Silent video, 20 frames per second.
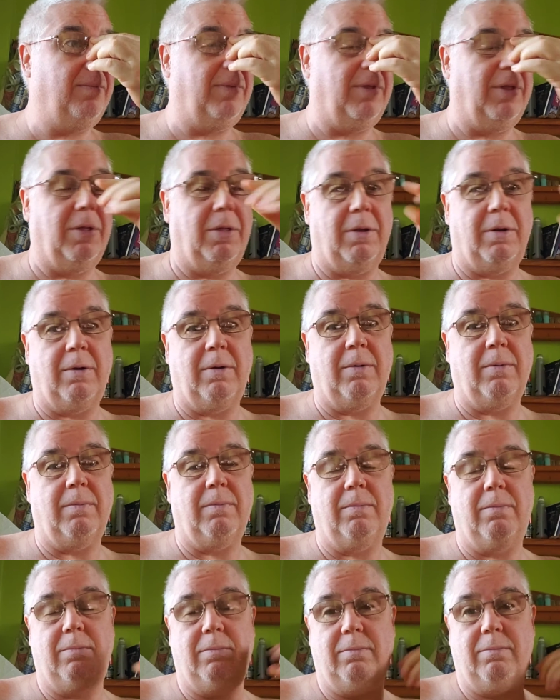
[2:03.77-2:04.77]
the little
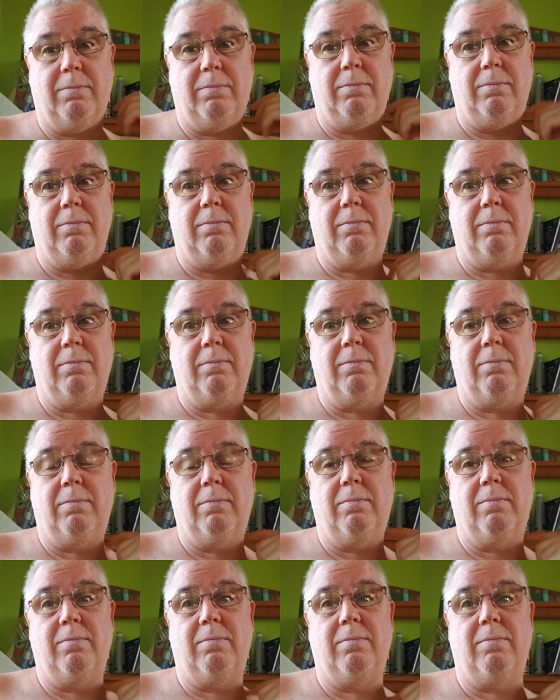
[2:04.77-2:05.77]

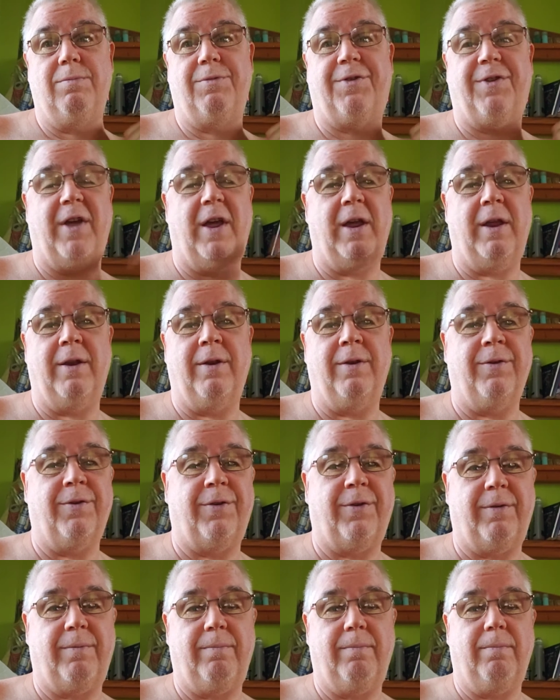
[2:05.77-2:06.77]

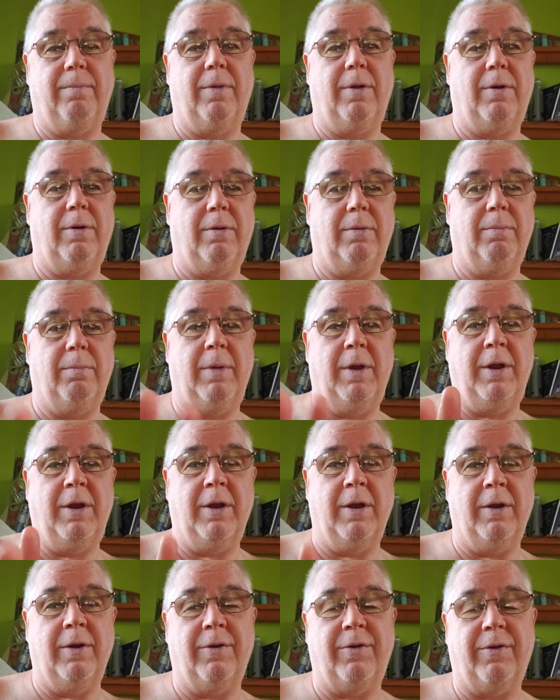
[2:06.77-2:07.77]
Satan's little
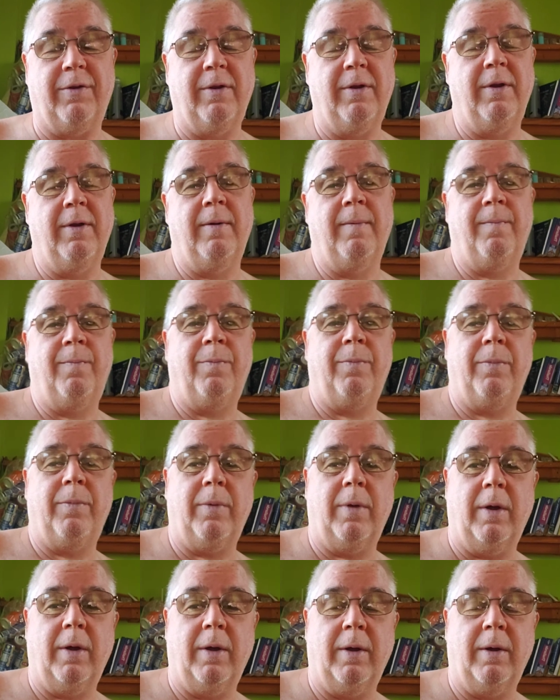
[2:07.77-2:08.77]
minions,
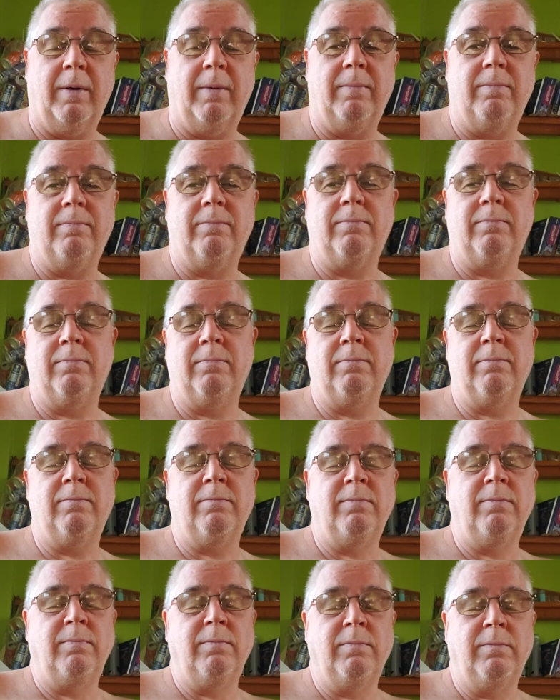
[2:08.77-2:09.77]
but
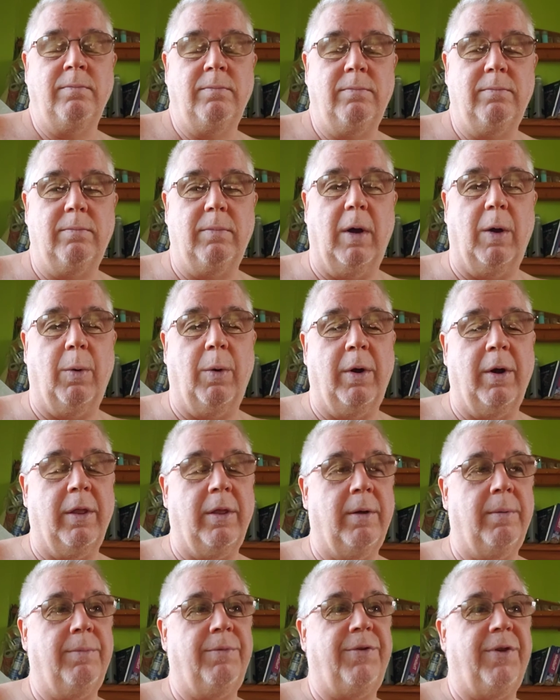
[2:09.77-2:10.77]
one of
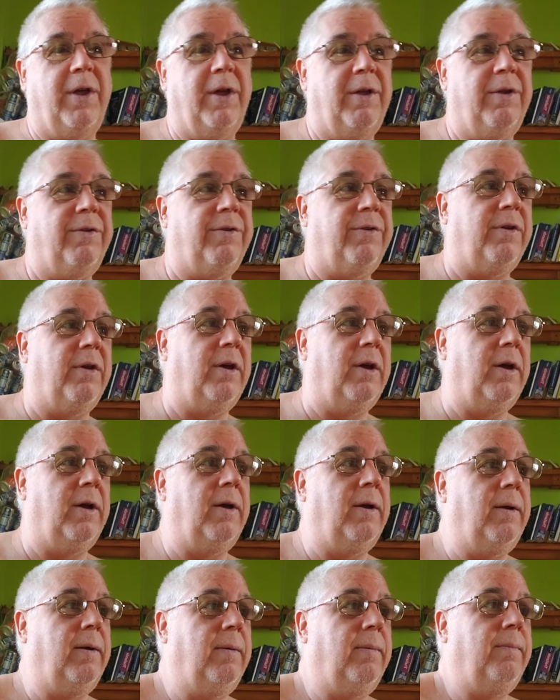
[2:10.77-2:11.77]
them says,
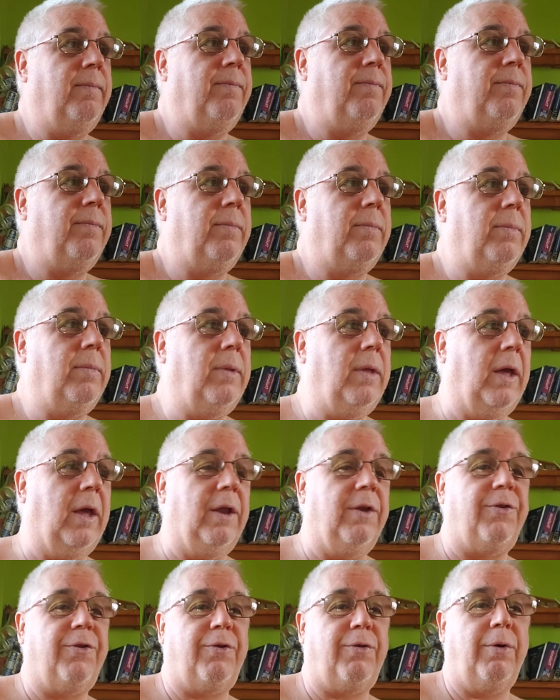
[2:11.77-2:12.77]

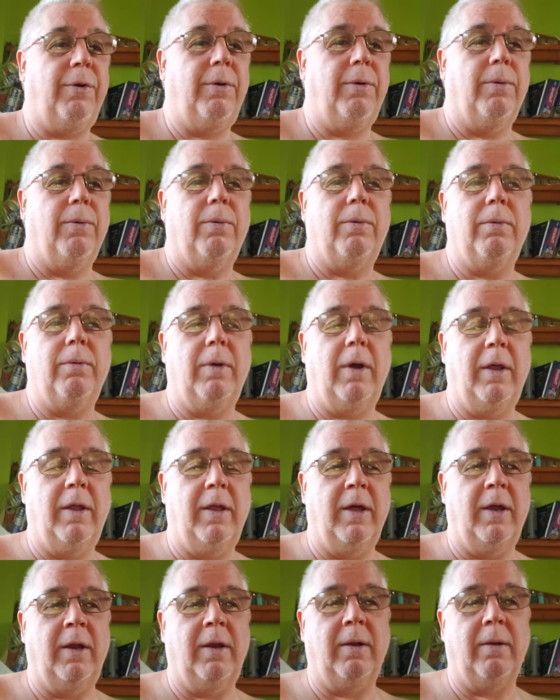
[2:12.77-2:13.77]
it's true, and
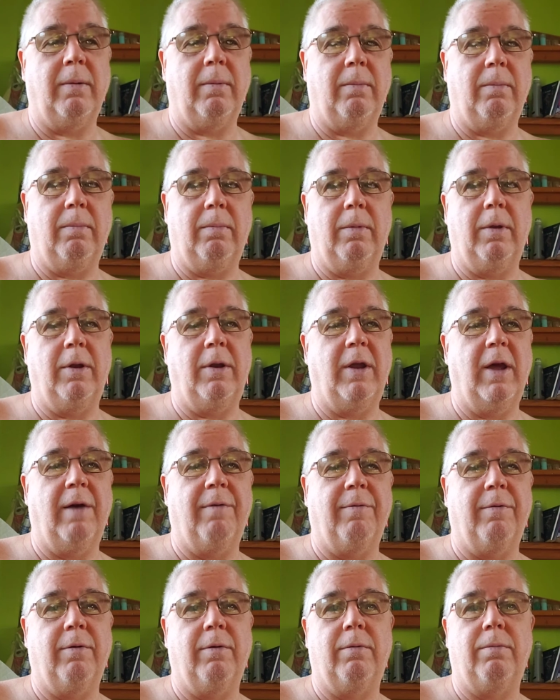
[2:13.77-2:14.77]
then the
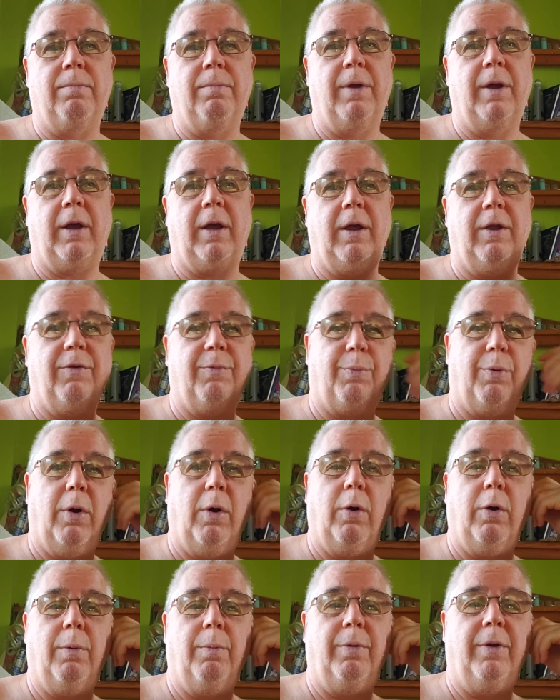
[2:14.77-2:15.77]
devil, Nicky's
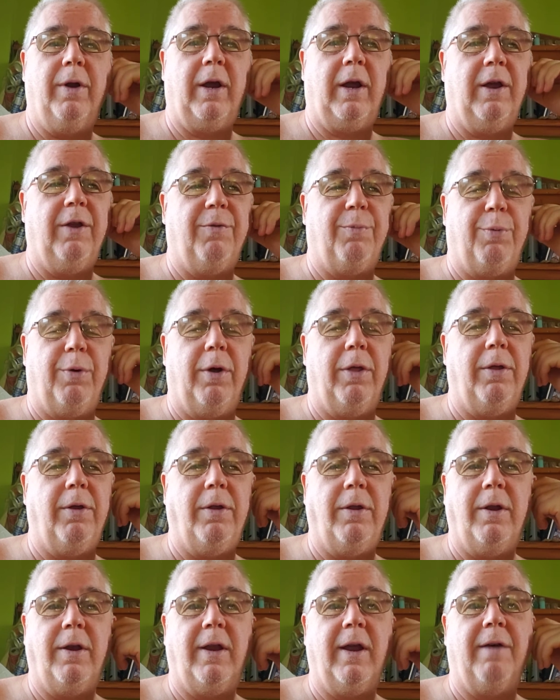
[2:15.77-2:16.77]
brother,
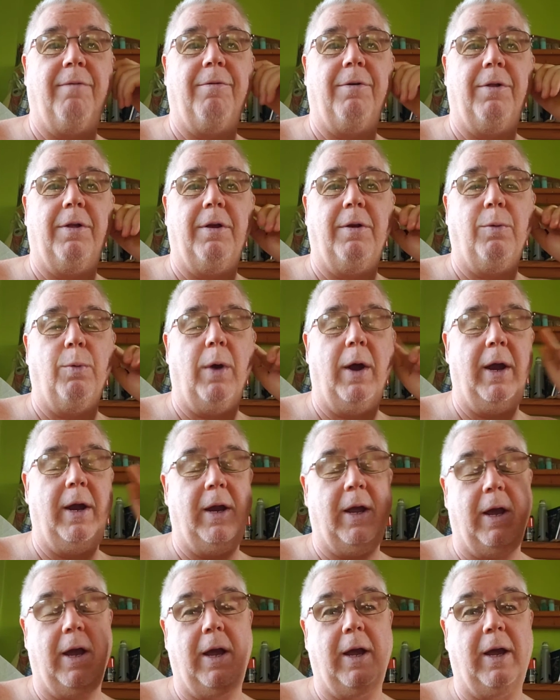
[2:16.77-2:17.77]
the devil in
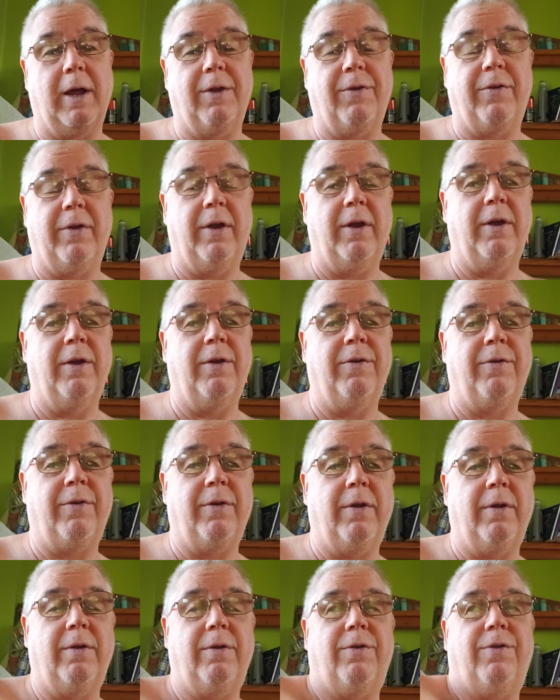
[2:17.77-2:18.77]
waiting, I guess he is,
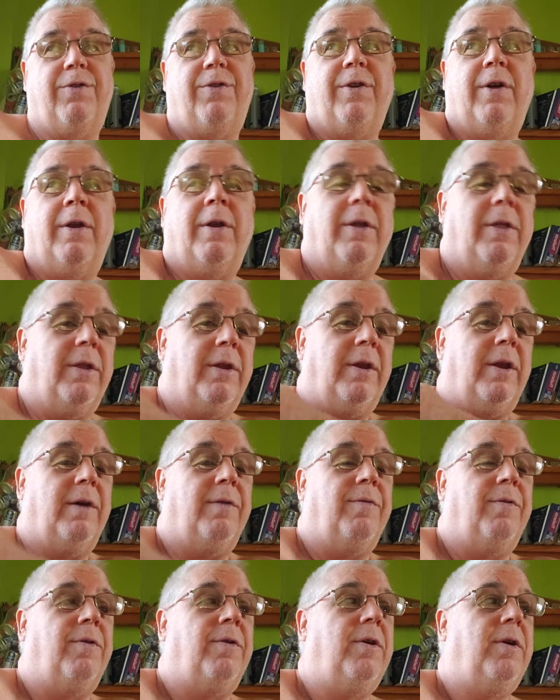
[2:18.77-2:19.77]
the son of the
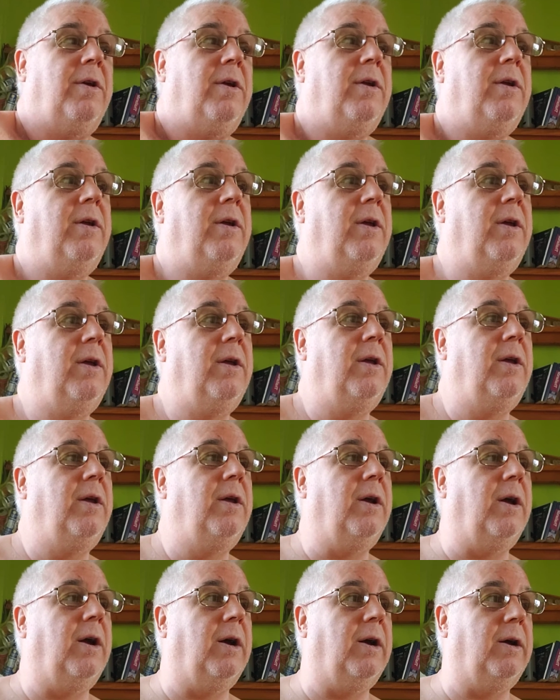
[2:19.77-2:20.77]
devil,
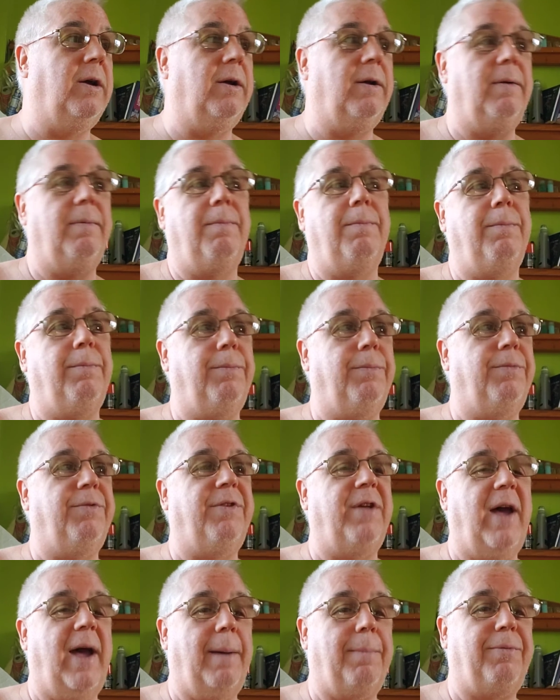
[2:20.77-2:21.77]

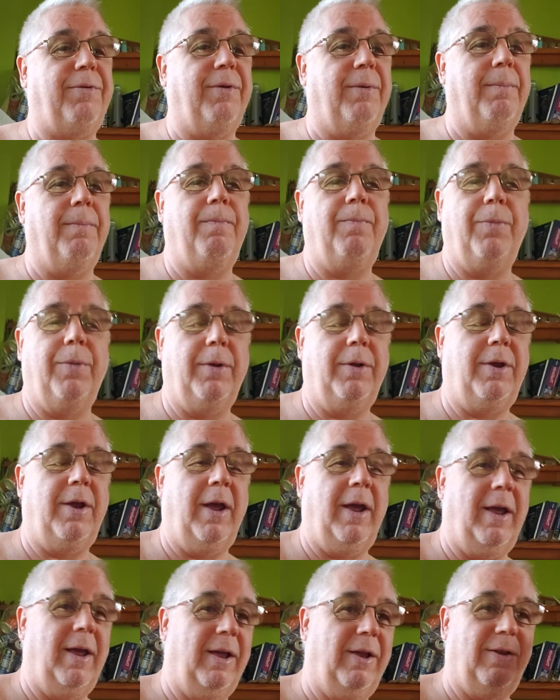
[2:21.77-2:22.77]
zaps
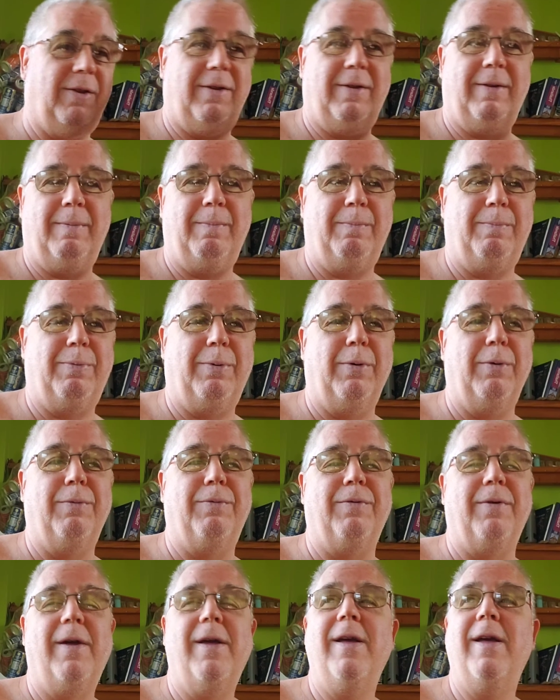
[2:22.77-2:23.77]
him.
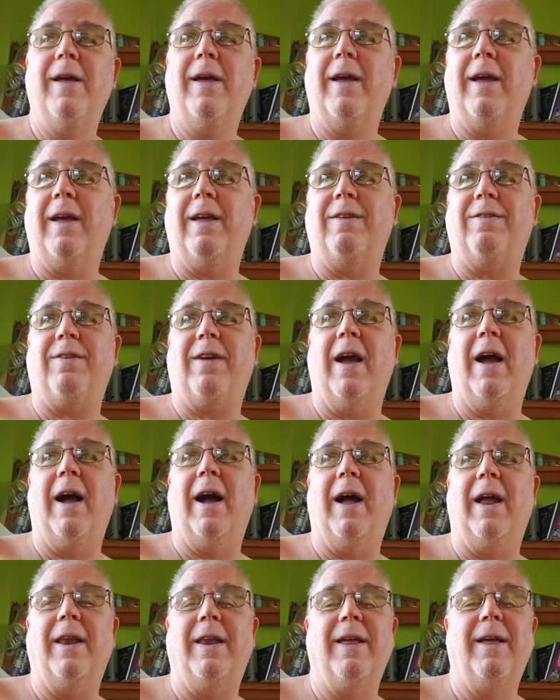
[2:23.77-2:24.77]
He's
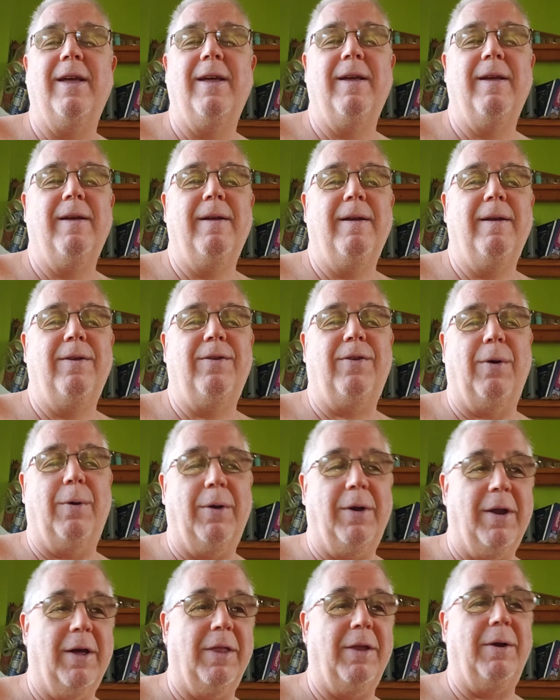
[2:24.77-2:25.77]
gone. So
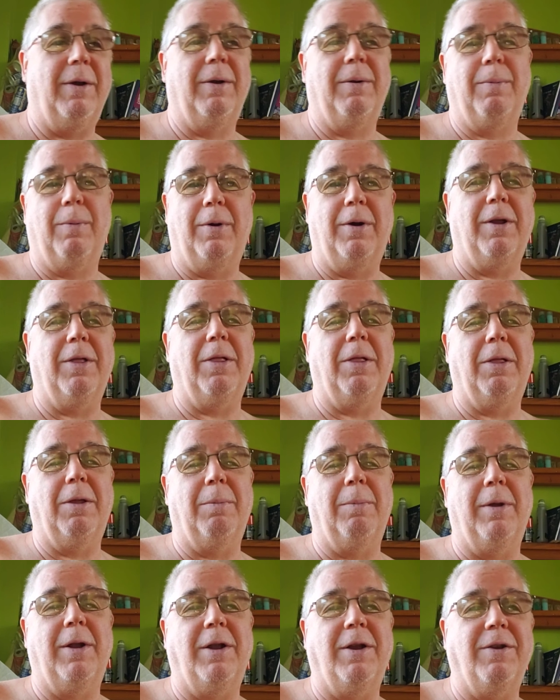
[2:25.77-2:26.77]
another one of the
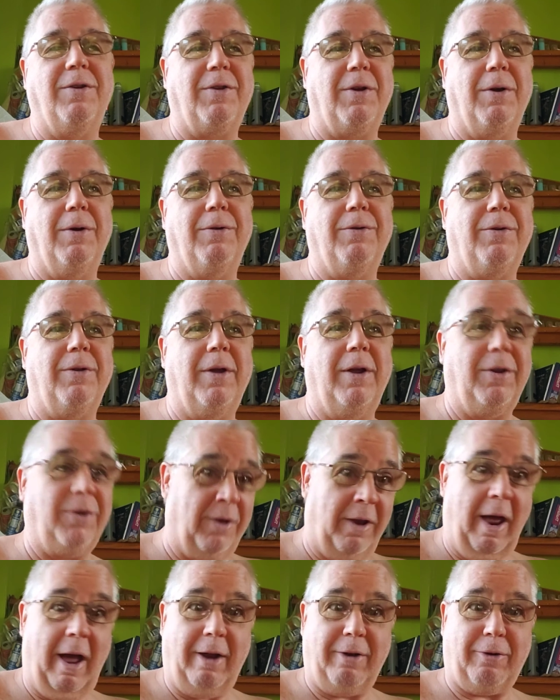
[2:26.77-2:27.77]
little minions goes, it's
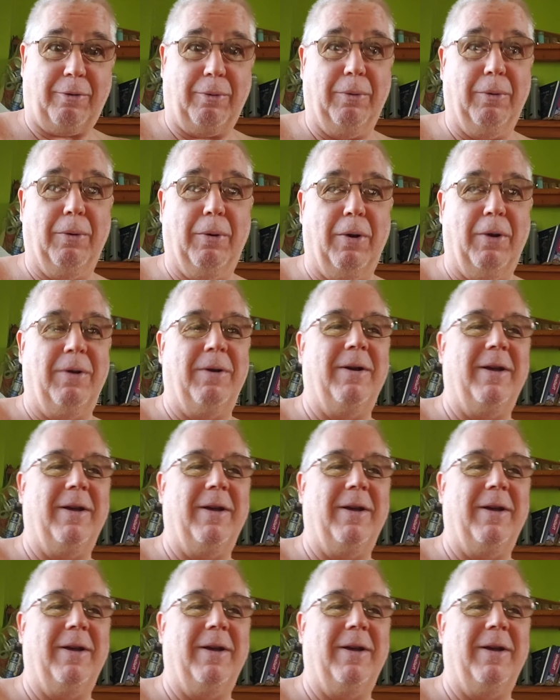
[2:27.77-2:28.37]
not true.